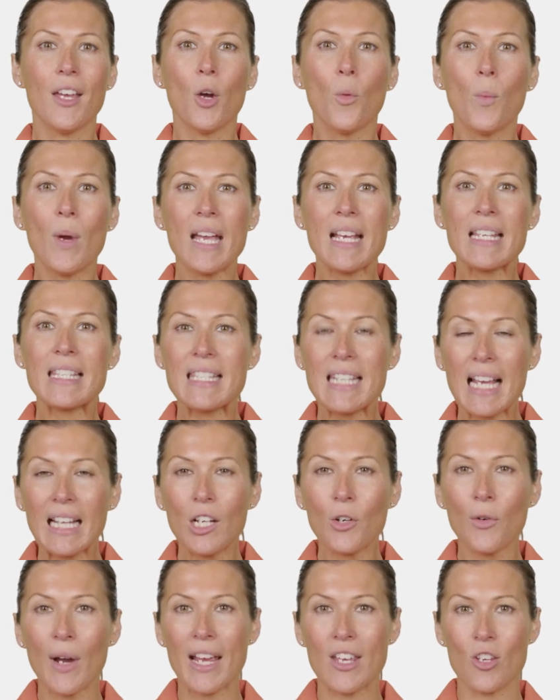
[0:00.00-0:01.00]
we
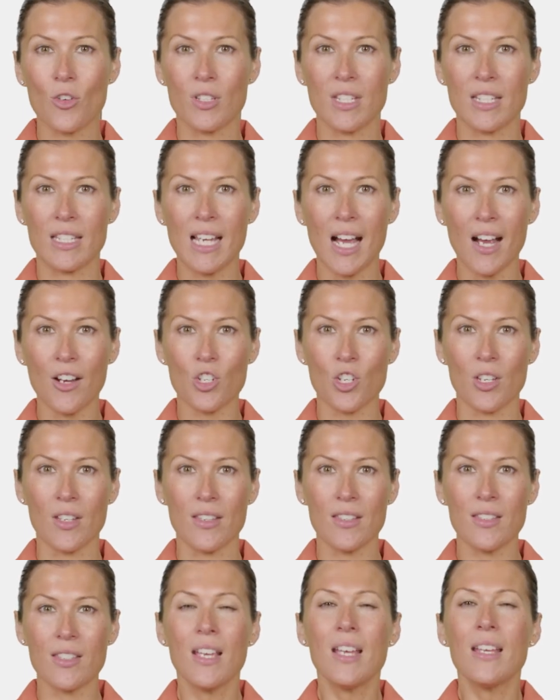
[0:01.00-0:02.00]
accelerate your
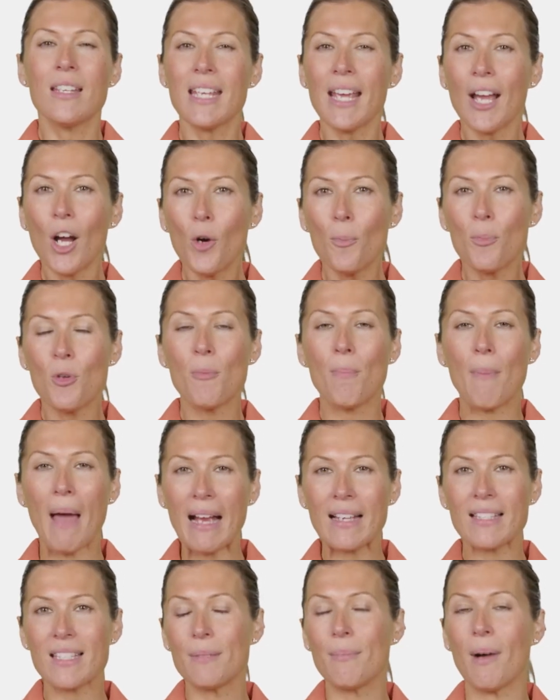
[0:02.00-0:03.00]
deductions to help you
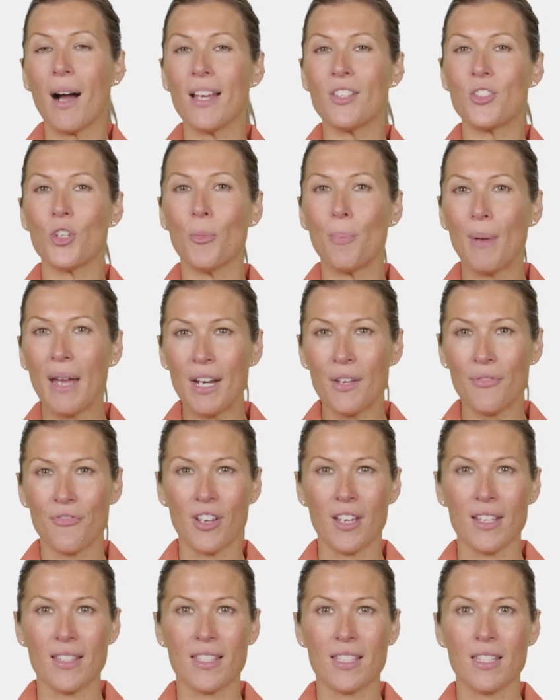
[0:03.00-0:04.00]
maximise your
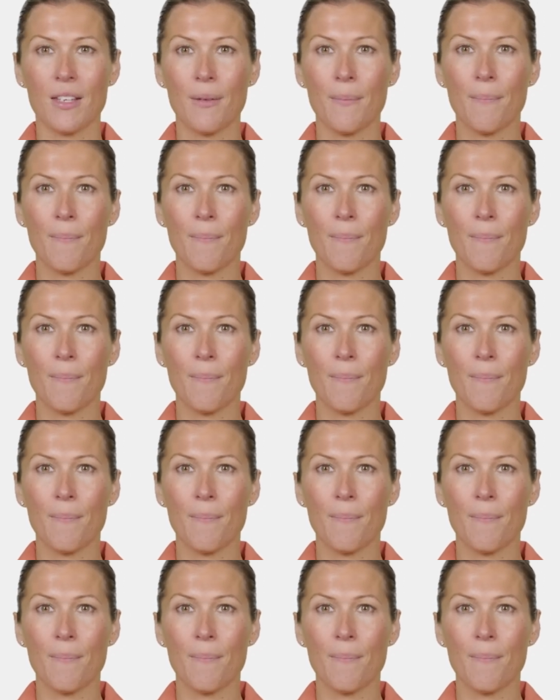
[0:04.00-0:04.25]
benefits.